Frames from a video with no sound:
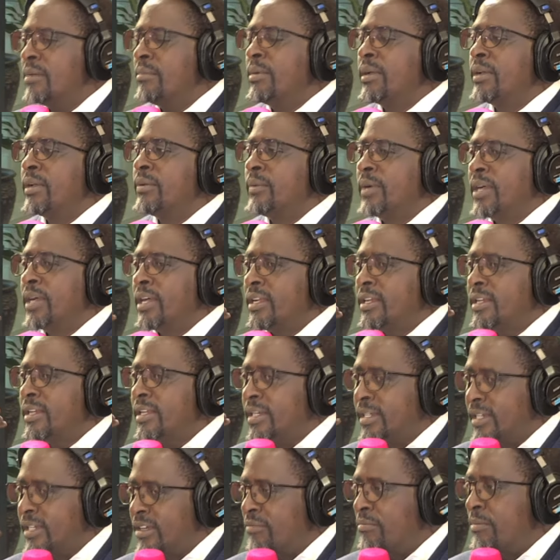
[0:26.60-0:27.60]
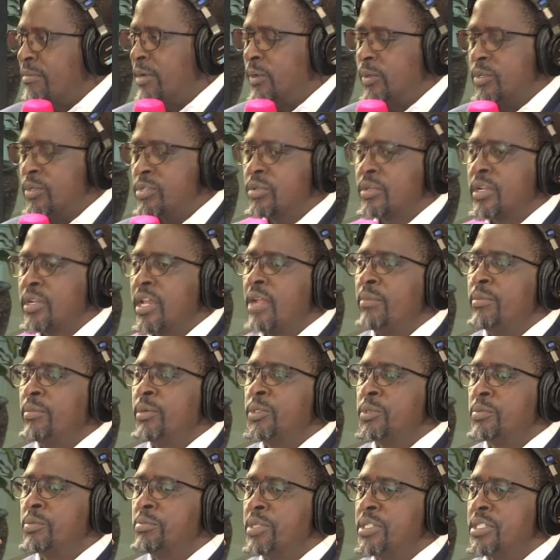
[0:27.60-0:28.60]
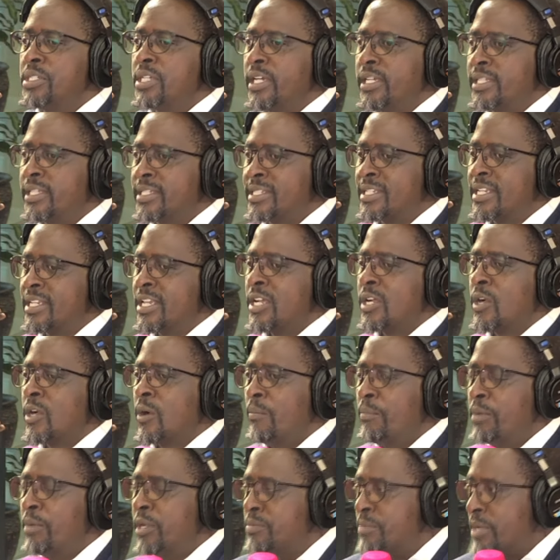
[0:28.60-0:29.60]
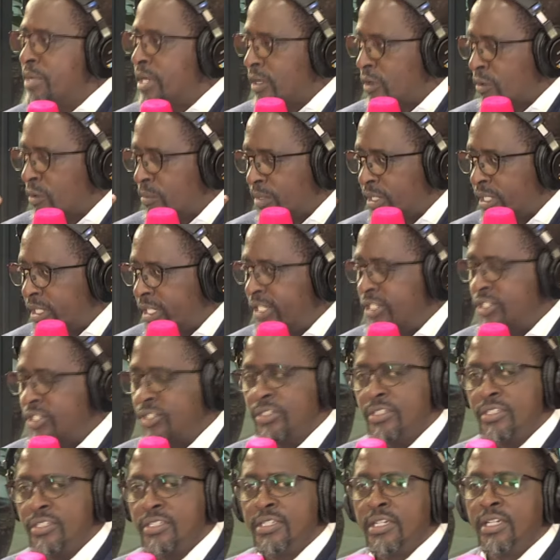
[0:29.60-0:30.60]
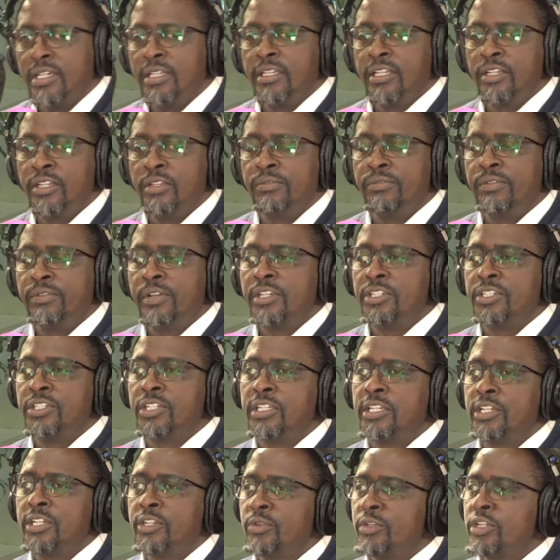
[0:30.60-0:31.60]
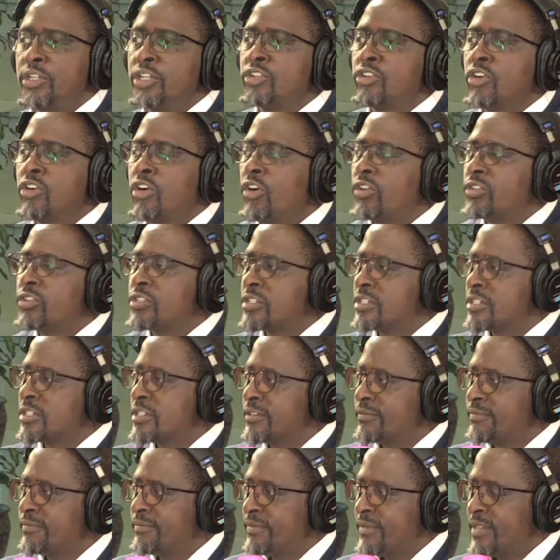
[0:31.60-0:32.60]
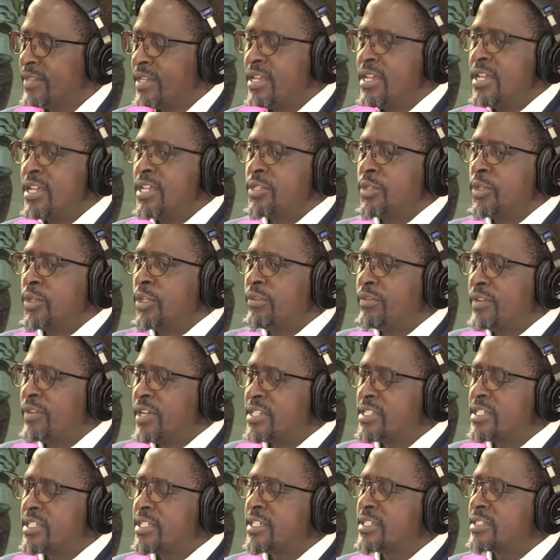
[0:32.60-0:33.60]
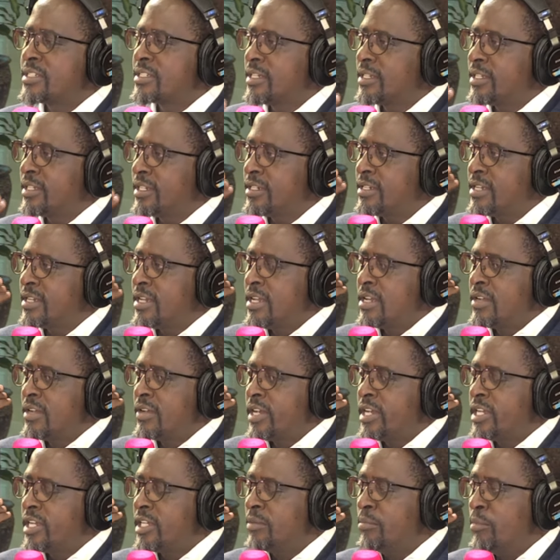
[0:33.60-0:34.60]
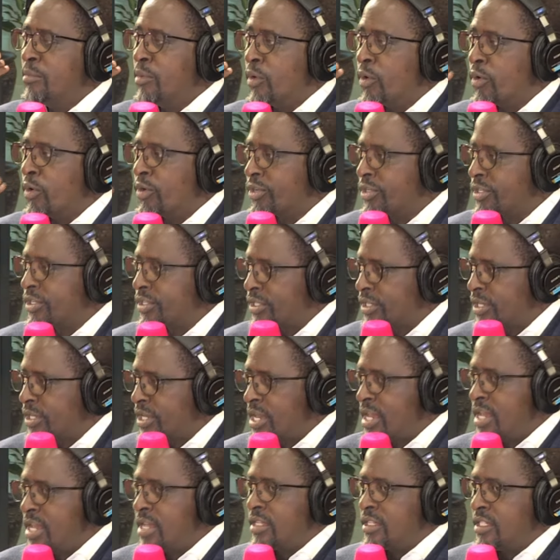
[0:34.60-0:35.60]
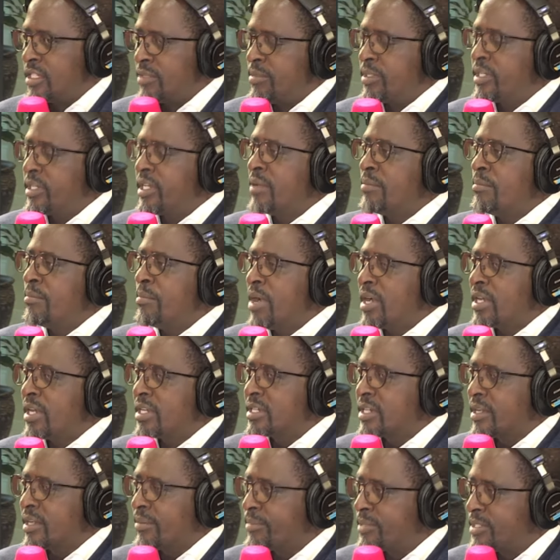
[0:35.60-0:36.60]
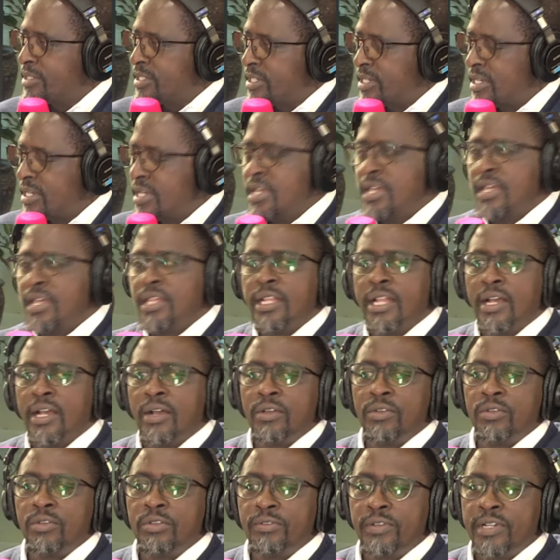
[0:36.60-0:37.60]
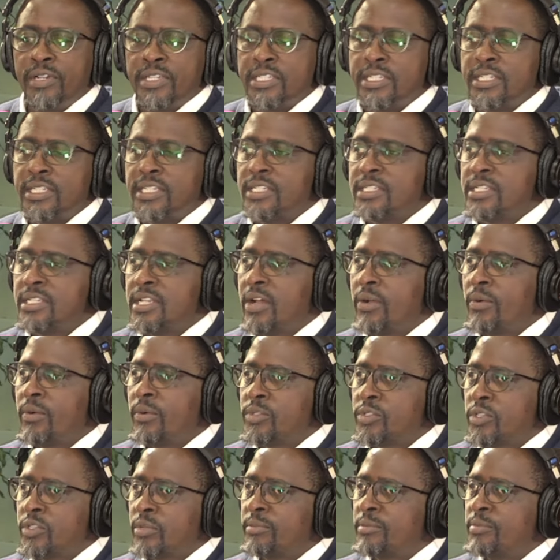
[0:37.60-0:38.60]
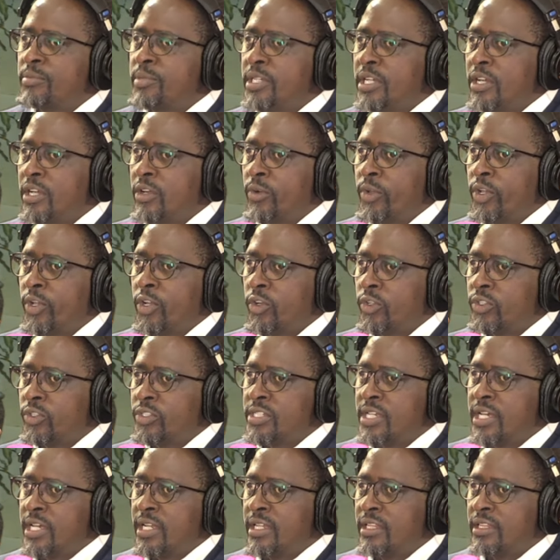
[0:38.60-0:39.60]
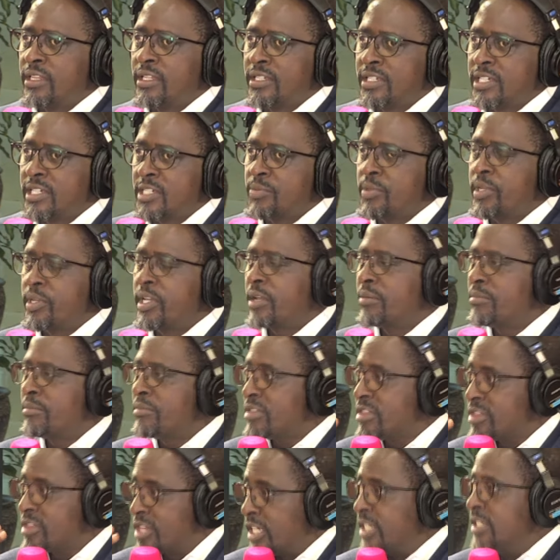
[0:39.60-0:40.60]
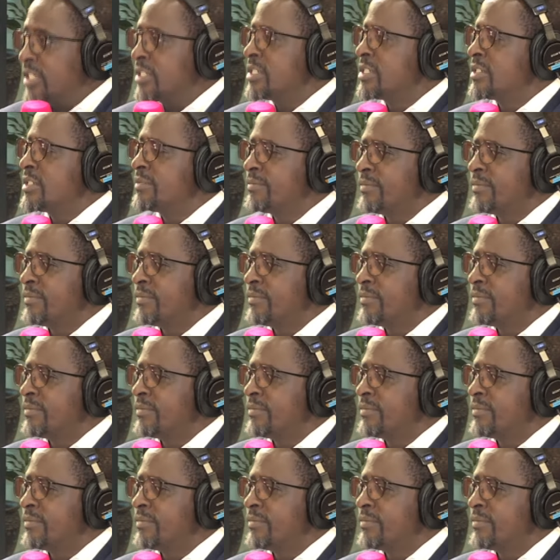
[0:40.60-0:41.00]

when the government was not able to meet its commitment and obligations in the differentiated unit cost. So universities started running broke. They became bankrupt. Now universities now stopped being a going concern and they just became things.